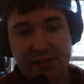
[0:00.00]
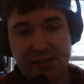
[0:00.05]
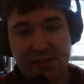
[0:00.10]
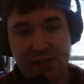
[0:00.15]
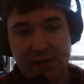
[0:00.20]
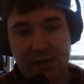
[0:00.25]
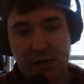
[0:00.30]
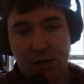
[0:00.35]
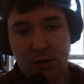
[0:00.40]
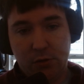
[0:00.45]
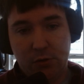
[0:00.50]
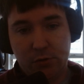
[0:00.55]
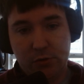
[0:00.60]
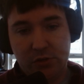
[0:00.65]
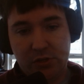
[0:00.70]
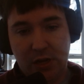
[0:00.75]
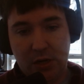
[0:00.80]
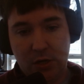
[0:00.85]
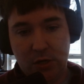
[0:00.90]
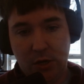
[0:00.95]
that the
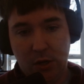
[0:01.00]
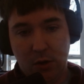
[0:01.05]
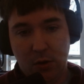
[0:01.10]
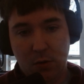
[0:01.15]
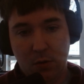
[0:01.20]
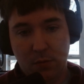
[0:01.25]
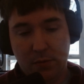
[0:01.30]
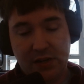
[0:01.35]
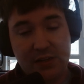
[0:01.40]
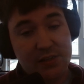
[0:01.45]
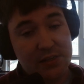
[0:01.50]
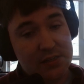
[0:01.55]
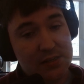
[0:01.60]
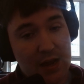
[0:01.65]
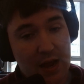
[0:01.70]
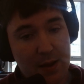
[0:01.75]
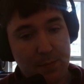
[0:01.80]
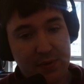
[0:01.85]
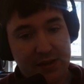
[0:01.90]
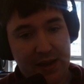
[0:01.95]
characters can do because it's
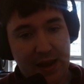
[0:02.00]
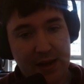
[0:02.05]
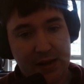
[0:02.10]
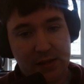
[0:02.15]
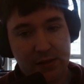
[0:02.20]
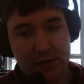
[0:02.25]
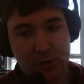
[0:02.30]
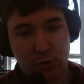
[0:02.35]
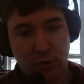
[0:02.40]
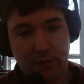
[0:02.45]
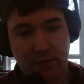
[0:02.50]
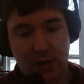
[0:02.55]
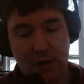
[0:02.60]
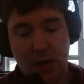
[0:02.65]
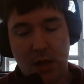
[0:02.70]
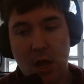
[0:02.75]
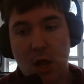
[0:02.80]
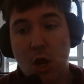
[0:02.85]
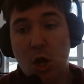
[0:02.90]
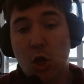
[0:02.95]
not mechanically driven.
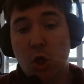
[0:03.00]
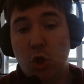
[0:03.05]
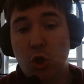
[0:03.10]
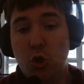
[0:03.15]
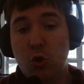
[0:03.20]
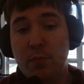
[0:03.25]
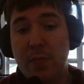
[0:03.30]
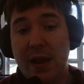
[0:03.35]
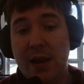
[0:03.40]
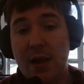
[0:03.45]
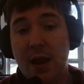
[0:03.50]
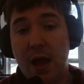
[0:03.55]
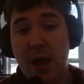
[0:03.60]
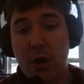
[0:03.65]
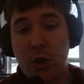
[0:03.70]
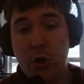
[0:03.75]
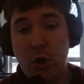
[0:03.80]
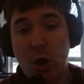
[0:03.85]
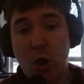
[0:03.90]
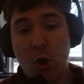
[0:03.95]
You may
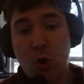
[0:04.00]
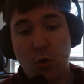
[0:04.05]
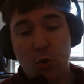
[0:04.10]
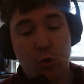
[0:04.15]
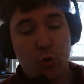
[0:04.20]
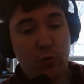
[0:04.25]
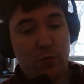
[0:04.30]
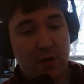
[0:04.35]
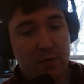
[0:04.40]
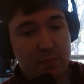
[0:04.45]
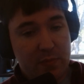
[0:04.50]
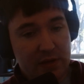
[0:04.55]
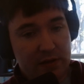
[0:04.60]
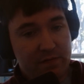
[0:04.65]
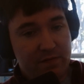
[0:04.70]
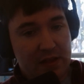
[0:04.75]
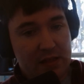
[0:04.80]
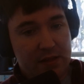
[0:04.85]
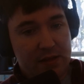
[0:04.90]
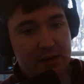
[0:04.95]
not know who the big
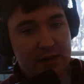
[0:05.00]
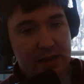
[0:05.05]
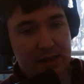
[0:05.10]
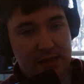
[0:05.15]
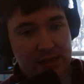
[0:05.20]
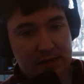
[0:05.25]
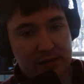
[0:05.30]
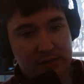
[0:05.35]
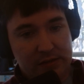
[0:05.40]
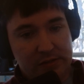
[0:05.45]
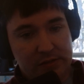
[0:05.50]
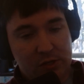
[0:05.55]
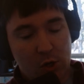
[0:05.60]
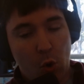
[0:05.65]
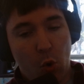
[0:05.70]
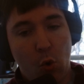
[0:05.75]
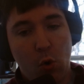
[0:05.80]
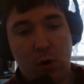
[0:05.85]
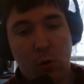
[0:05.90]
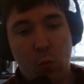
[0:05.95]
villain is
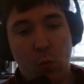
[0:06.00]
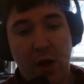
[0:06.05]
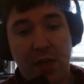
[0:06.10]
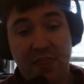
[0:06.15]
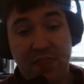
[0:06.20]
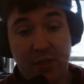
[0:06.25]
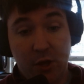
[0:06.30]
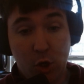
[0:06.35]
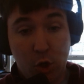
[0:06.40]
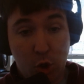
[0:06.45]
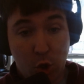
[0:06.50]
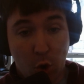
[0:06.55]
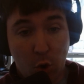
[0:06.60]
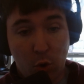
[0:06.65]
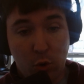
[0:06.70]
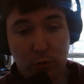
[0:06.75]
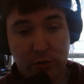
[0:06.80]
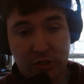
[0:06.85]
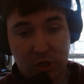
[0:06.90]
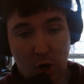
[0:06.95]
or what the
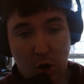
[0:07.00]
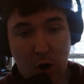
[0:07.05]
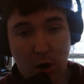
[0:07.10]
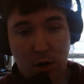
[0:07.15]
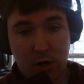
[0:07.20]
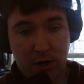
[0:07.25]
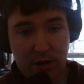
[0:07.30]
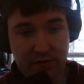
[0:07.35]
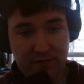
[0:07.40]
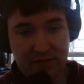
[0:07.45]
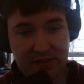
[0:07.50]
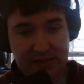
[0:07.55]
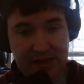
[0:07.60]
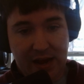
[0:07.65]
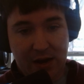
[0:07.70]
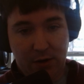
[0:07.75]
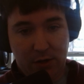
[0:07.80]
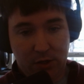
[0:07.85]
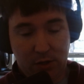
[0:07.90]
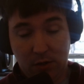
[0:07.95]
goals are of the
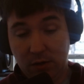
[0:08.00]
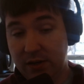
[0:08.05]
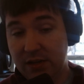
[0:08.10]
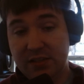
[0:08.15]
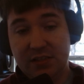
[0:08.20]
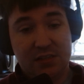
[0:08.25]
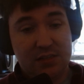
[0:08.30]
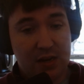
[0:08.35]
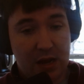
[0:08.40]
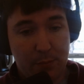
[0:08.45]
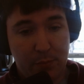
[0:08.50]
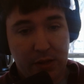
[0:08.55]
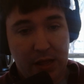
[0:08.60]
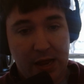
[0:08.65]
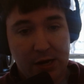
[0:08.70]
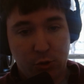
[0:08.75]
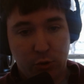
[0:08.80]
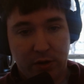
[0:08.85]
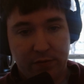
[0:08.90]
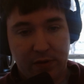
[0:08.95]
character because it's not
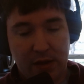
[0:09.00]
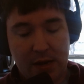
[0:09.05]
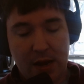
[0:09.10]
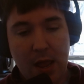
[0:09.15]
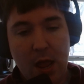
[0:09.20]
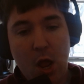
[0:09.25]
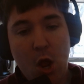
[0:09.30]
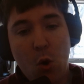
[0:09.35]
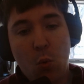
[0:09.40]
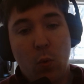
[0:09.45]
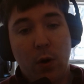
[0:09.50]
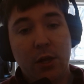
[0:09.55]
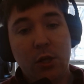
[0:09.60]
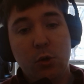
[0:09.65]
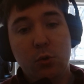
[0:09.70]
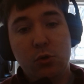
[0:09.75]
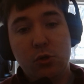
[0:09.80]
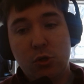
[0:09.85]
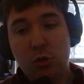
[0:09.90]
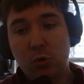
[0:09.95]
plot driven. What
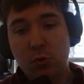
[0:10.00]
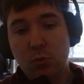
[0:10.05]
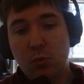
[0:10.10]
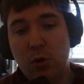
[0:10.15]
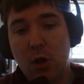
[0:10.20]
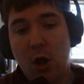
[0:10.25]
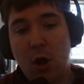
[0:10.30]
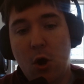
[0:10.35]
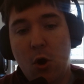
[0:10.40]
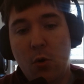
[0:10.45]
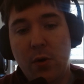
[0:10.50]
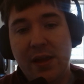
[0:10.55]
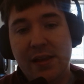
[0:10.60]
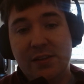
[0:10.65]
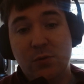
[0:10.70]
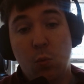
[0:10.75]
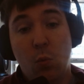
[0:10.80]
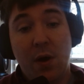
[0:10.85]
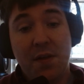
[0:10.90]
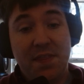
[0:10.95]
you do know
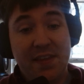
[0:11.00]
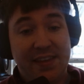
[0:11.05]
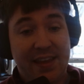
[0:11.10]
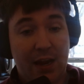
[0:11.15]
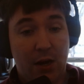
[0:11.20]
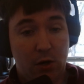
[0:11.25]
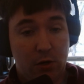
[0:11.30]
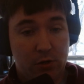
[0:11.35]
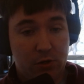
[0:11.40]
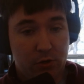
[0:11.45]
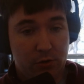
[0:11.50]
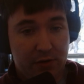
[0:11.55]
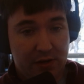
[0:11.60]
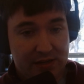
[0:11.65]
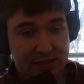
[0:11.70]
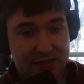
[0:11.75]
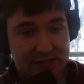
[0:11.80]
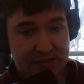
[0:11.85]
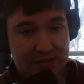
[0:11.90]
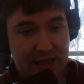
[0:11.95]
is what the character
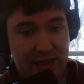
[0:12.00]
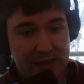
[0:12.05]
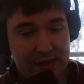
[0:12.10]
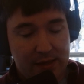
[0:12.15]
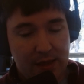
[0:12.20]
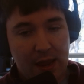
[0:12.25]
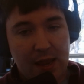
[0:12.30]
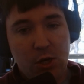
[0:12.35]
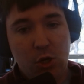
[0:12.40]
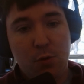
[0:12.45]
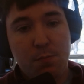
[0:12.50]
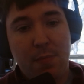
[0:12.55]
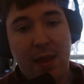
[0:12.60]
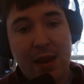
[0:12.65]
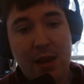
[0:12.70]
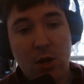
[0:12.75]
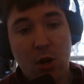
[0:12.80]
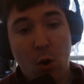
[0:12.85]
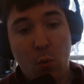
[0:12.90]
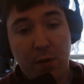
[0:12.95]
is like, and you
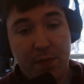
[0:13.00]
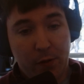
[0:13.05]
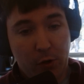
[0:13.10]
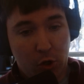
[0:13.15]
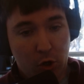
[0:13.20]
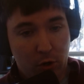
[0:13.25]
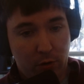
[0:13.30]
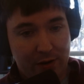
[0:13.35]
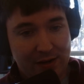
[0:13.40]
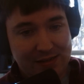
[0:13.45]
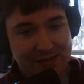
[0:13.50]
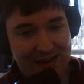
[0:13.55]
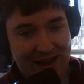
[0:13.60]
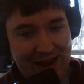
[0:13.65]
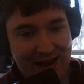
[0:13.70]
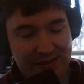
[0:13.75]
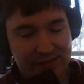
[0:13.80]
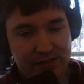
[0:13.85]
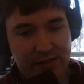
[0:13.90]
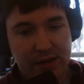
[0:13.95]
may know what their current
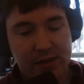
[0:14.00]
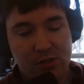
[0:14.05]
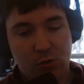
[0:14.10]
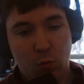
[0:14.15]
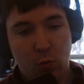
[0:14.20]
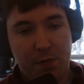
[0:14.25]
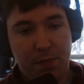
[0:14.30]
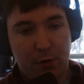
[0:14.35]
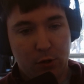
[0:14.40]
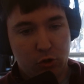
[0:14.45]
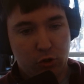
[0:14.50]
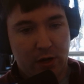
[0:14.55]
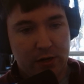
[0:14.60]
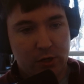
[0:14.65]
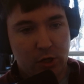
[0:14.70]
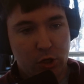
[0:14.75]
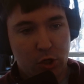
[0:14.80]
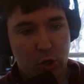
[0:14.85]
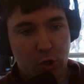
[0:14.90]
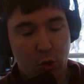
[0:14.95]
task is or what they're trying
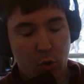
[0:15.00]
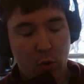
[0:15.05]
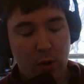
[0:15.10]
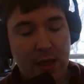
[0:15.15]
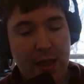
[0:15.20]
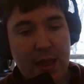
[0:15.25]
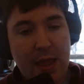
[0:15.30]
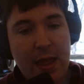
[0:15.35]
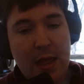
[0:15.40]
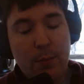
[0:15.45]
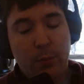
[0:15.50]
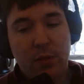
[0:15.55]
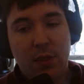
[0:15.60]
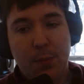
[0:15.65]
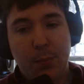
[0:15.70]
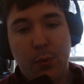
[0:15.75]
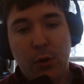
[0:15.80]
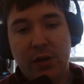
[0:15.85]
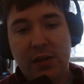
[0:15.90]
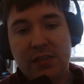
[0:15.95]
to do, but the
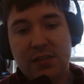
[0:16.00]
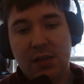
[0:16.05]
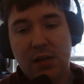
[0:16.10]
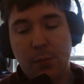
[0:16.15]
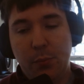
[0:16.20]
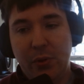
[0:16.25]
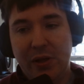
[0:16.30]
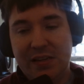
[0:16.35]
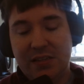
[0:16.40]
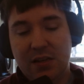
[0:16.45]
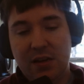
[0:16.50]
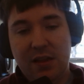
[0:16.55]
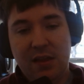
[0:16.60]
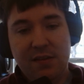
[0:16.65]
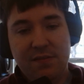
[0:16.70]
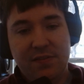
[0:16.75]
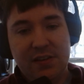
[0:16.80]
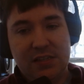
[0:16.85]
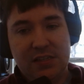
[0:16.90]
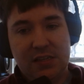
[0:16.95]
book is going to place an
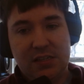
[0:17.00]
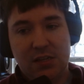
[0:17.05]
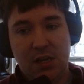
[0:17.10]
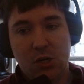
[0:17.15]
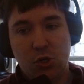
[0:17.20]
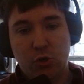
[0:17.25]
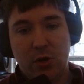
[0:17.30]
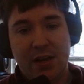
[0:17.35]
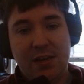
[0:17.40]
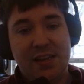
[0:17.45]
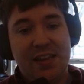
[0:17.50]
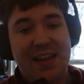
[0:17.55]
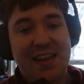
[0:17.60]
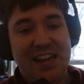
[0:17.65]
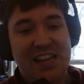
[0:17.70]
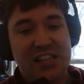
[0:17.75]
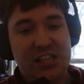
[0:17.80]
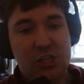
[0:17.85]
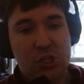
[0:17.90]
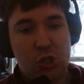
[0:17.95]
emphasis on trying to
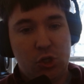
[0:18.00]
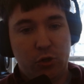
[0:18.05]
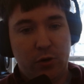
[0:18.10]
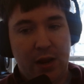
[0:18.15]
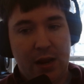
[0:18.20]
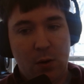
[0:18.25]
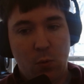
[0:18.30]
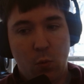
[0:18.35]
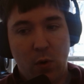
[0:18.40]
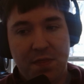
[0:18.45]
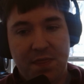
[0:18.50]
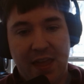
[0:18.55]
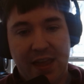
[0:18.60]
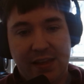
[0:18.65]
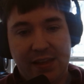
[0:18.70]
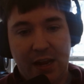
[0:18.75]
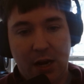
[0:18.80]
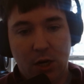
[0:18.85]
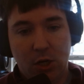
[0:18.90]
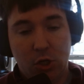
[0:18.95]
illustrate what that
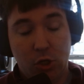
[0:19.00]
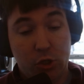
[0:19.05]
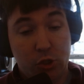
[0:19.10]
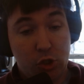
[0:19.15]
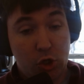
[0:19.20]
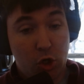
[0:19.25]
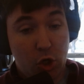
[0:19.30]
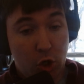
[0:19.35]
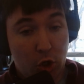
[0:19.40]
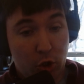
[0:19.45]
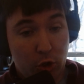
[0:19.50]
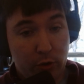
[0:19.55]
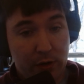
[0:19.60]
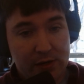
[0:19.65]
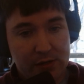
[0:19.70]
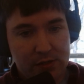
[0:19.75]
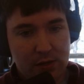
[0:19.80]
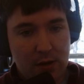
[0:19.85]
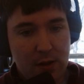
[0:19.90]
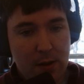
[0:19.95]
character's
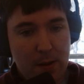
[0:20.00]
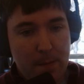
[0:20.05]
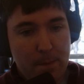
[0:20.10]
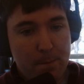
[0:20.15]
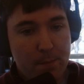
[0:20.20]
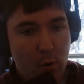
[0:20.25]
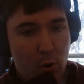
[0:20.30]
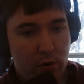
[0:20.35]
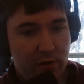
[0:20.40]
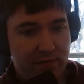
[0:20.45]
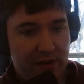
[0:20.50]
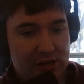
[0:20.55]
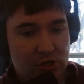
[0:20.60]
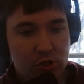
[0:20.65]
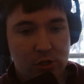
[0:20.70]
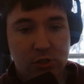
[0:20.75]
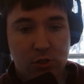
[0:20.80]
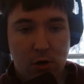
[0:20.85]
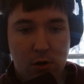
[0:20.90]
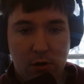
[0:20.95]
current
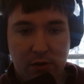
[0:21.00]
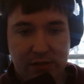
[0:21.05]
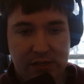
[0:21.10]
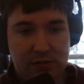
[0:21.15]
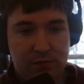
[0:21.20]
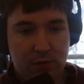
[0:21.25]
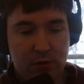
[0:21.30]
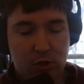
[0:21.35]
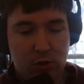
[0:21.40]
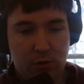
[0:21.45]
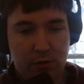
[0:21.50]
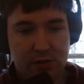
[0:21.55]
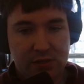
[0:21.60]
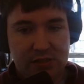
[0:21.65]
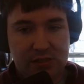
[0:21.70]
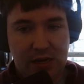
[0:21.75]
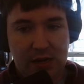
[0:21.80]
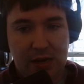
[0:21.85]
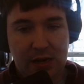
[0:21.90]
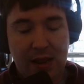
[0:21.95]
motivations are, at least for the current
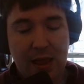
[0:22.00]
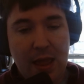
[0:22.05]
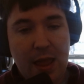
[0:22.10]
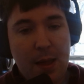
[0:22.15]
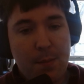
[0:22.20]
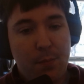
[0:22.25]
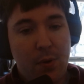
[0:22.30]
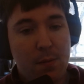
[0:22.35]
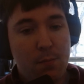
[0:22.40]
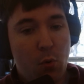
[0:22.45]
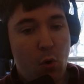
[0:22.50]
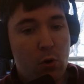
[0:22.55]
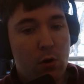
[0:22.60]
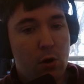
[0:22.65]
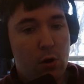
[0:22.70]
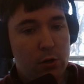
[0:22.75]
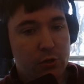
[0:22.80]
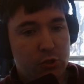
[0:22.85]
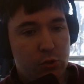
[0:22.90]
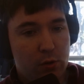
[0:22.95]
scene, but more
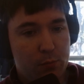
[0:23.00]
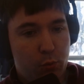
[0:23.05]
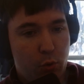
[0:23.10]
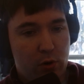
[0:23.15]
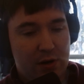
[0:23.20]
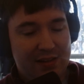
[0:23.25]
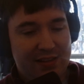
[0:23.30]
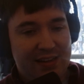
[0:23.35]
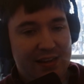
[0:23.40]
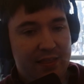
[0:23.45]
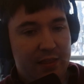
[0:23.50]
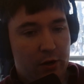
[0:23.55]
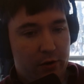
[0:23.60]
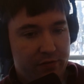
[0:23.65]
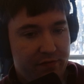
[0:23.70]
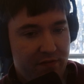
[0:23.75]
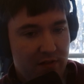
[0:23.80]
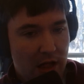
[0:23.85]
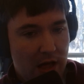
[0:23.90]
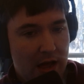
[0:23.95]
also importantly, their
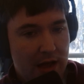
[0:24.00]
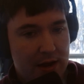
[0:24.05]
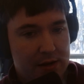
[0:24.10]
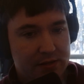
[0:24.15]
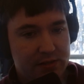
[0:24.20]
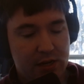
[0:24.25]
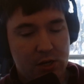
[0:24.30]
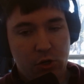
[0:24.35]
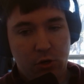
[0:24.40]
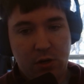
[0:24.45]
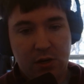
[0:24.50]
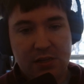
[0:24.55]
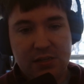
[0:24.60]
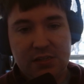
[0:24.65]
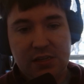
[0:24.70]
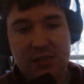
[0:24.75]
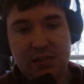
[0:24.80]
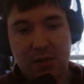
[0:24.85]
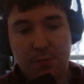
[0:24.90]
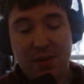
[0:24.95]
flaws. And you're going to
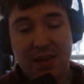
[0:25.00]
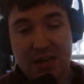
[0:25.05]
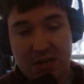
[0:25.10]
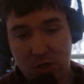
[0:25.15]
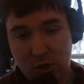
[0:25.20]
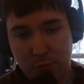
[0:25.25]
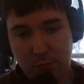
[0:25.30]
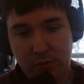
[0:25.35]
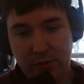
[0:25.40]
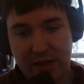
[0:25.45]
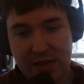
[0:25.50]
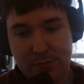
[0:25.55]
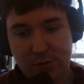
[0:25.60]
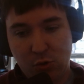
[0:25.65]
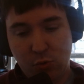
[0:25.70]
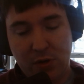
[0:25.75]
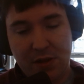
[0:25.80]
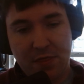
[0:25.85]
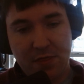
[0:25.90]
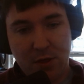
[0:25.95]
see some interplay
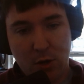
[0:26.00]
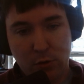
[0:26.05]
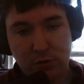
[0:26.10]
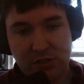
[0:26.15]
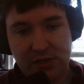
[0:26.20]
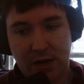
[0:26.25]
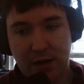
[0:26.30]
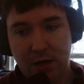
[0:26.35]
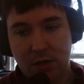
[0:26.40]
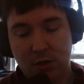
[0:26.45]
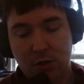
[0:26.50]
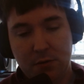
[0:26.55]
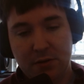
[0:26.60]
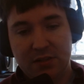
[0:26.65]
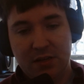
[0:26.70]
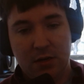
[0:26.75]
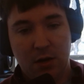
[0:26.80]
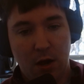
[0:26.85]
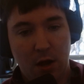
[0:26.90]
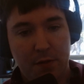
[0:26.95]
between those characters
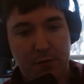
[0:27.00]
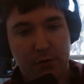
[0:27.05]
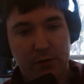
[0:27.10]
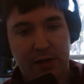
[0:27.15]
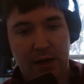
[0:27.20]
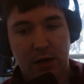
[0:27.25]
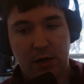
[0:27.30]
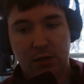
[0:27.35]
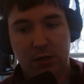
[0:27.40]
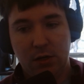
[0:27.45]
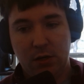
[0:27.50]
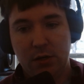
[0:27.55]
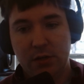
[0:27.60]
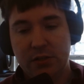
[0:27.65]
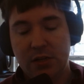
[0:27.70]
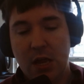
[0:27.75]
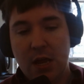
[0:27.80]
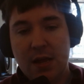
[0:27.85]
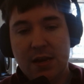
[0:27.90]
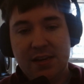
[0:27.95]
and other
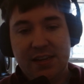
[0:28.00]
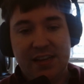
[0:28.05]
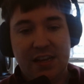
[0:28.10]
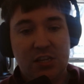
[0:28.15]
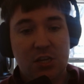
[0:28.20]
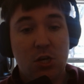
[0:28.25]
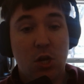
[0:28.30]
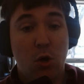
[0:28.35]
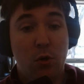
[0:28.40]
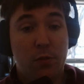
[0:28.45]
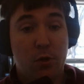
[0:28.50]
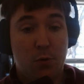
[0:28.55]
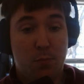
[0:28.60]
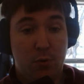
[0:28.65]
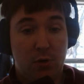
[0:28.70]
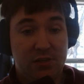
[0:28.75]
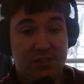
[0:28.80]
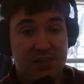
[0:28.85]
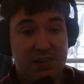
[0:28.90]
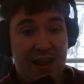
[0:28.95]
characters to get to know their
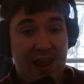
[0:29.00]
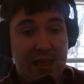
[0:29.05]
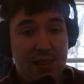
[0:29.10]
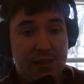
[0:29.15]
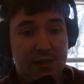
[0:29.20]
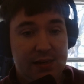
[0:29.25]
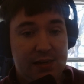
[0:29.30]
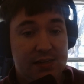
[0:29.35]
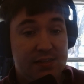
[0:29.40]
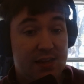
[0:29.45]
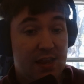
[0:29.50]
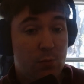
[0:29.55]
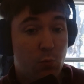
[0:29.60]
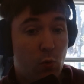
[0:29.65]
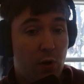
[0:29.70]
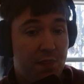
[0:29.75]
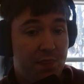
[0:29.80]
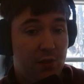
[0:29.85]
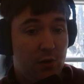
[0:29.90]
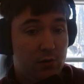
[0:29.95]
personalities and
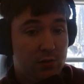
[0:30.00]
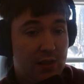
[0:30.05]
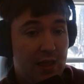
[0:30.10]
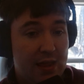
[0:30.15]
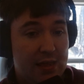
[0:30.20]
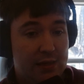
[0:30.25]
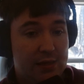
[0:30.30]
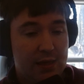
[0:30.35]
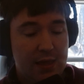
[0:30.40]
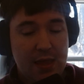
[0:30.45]
what they're like.